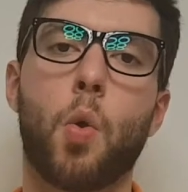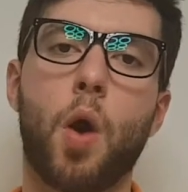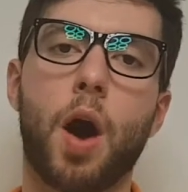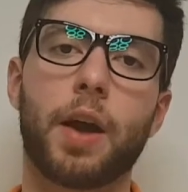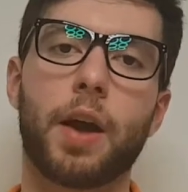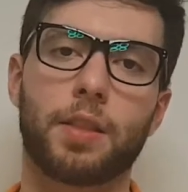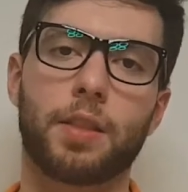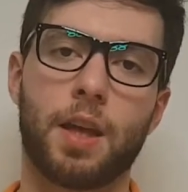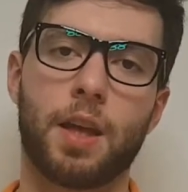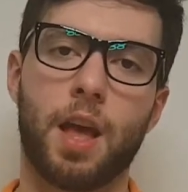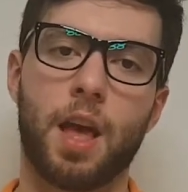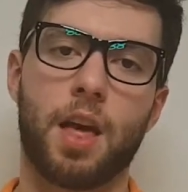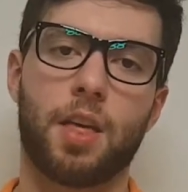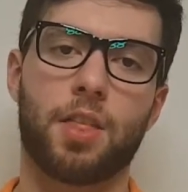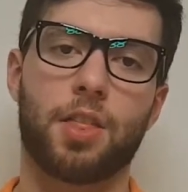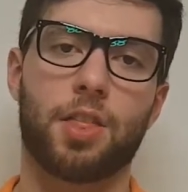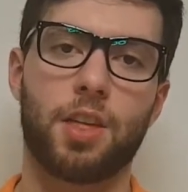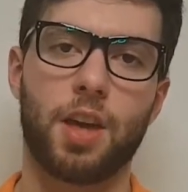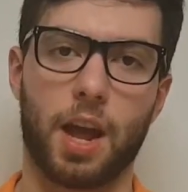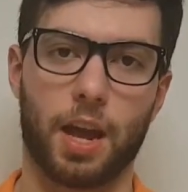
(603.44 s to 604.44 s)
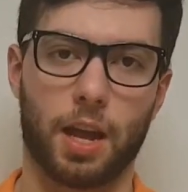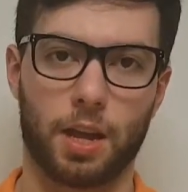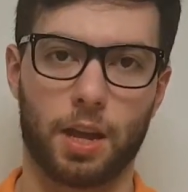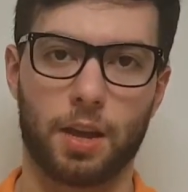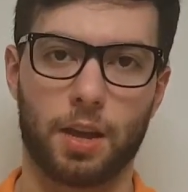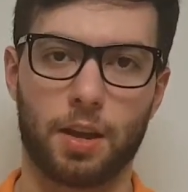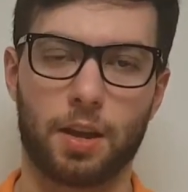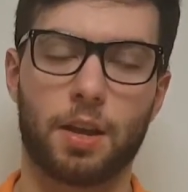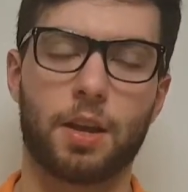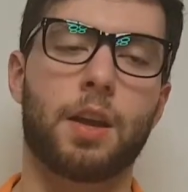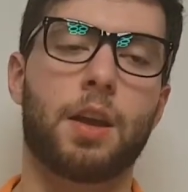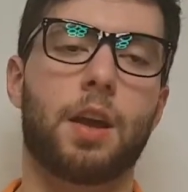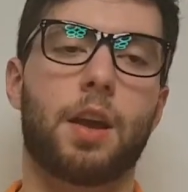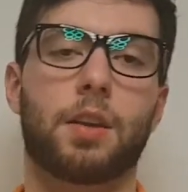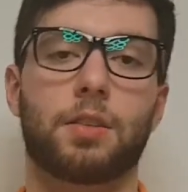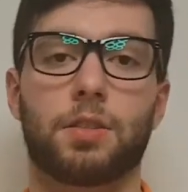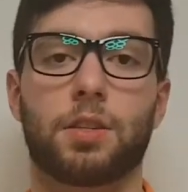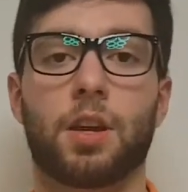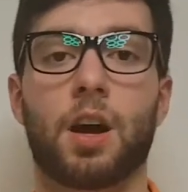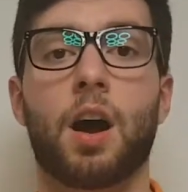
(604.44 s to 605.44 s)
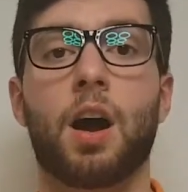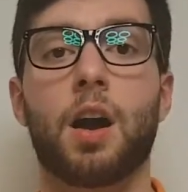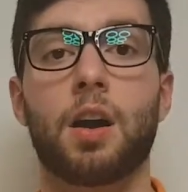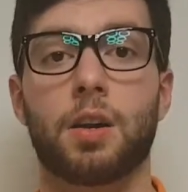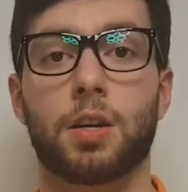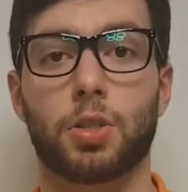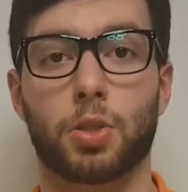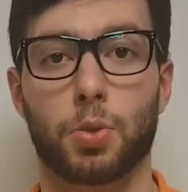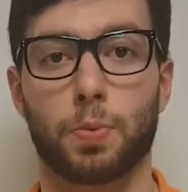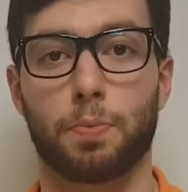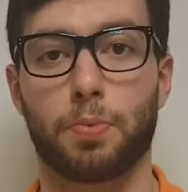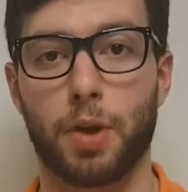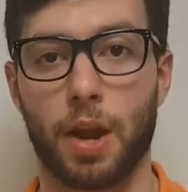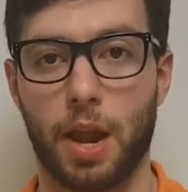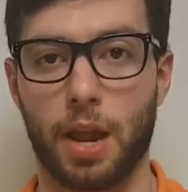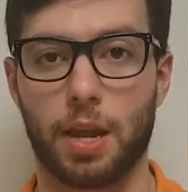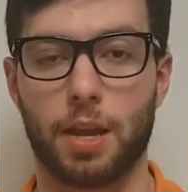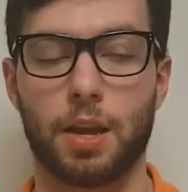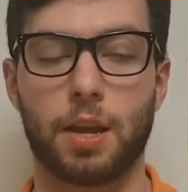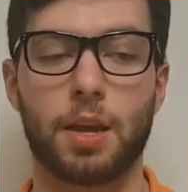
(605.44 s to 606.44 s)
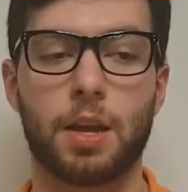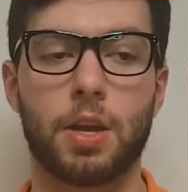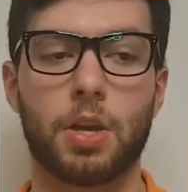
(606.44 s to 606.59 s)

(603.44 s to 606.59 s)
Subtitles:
quite thick. It's hard to break.